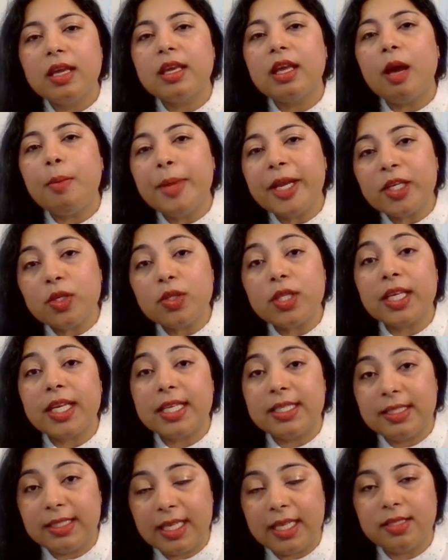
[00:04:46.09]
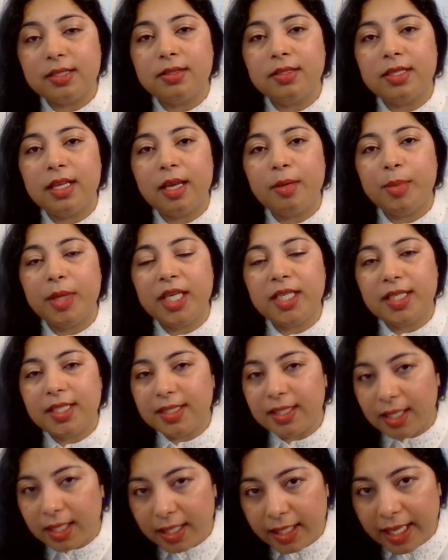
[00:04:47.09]
Coming to the gestational
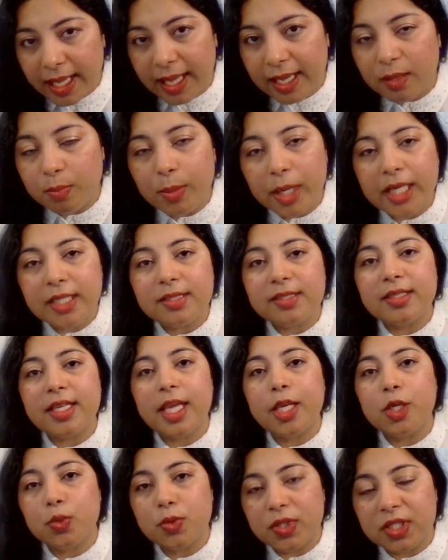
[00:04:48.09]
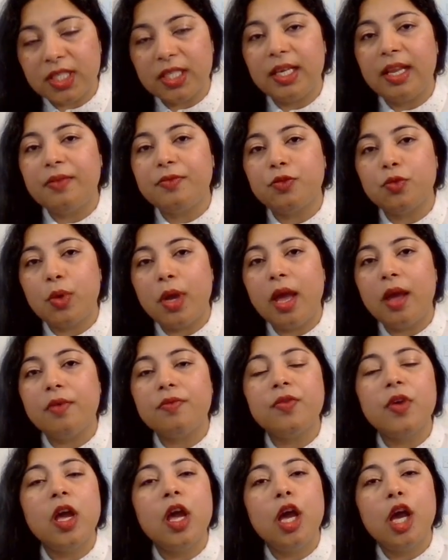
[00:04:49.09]
diabetes, again, mainstay, you still have to
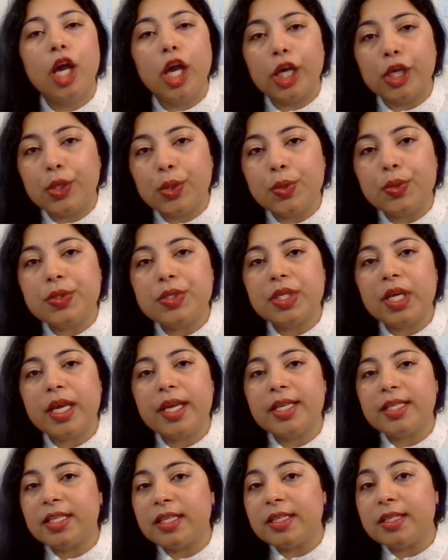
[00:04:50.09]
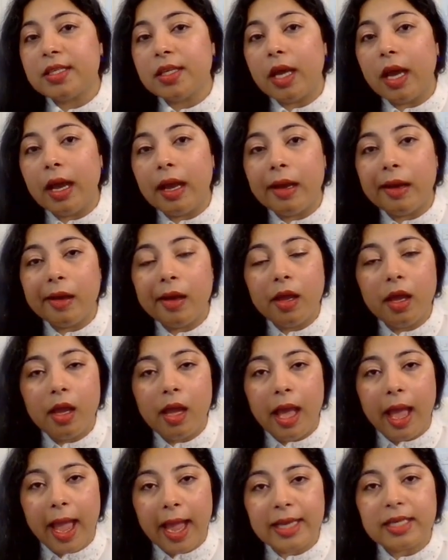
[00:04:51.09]
have a good diet and
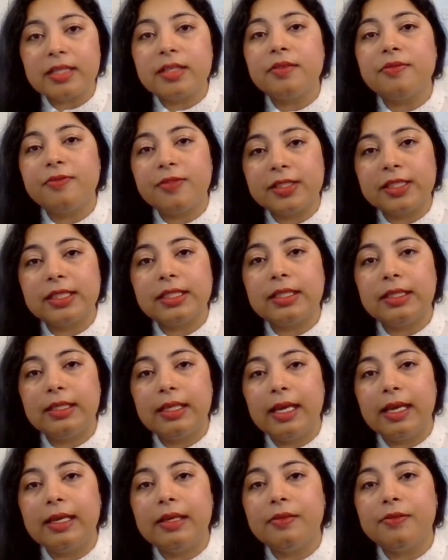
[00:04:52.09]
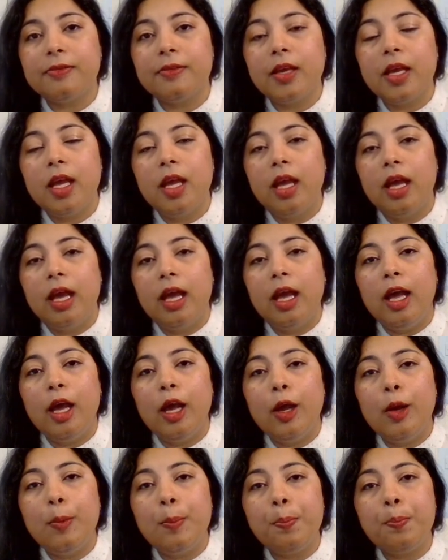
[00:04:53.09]
active physical life.
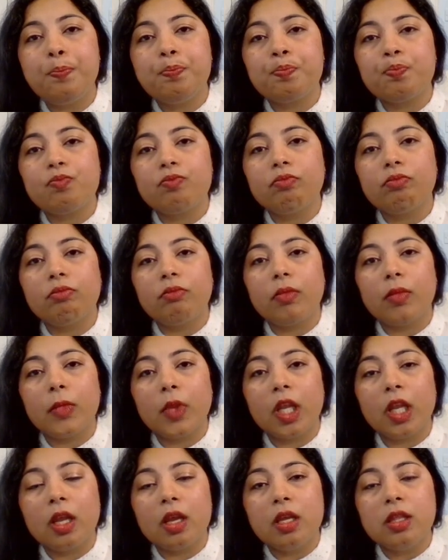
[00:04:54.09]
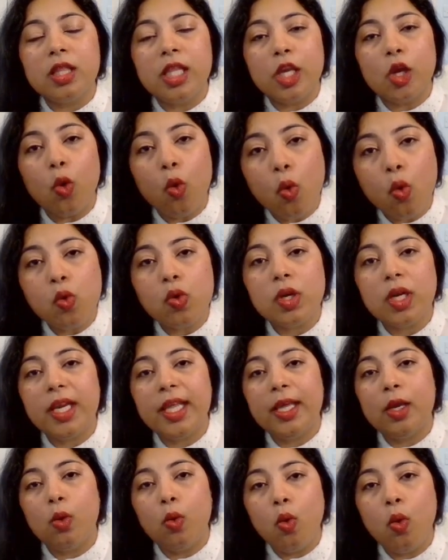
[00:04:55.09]
The
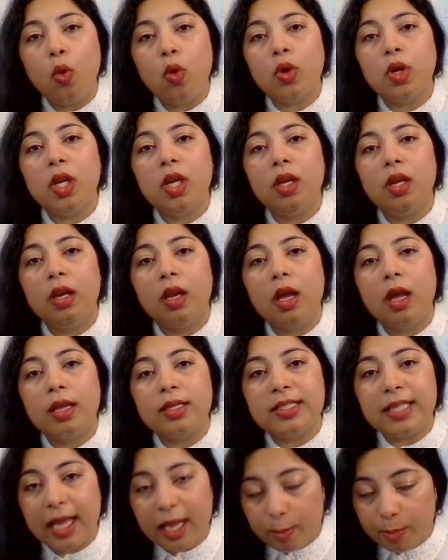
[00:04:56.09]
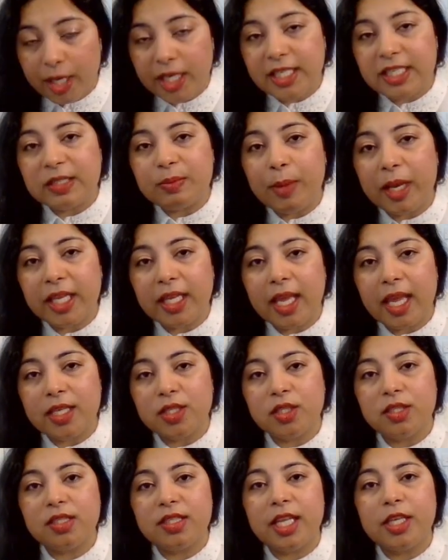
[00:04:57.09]
only oral diabetes
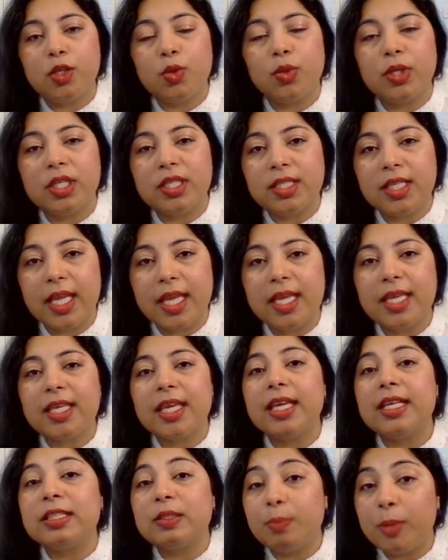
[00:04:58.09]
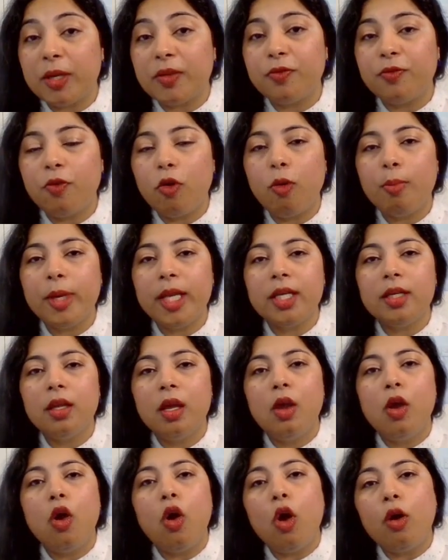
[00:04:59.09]
medications that you can take is metformin.
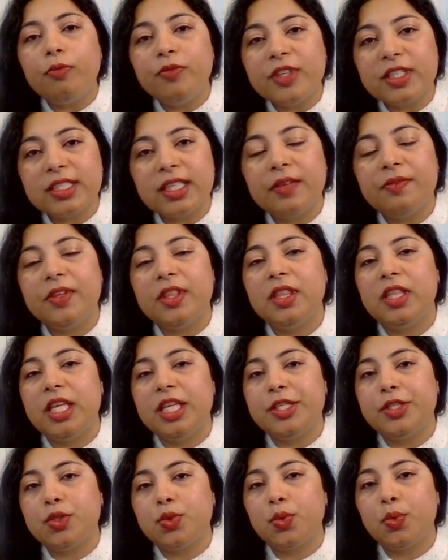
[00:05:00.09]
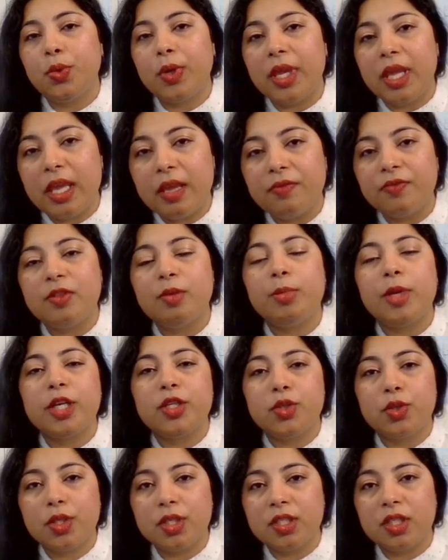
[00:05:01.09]
Obviously, with these two, if the
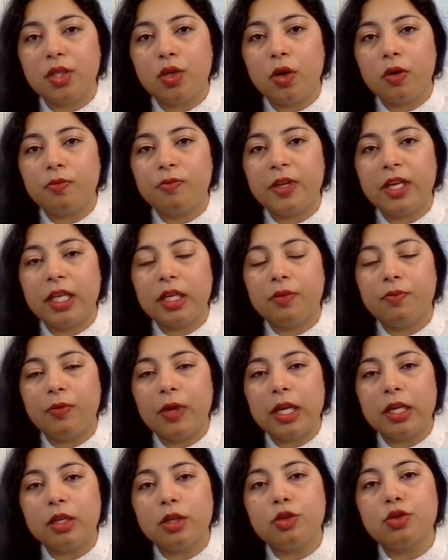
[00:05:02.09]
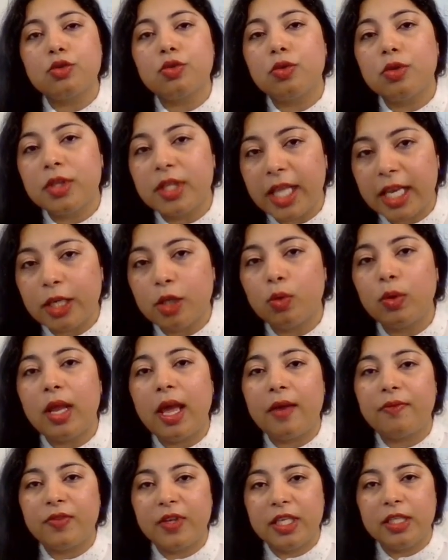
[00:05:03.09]
blood sugars are not very well controlled, then you'll have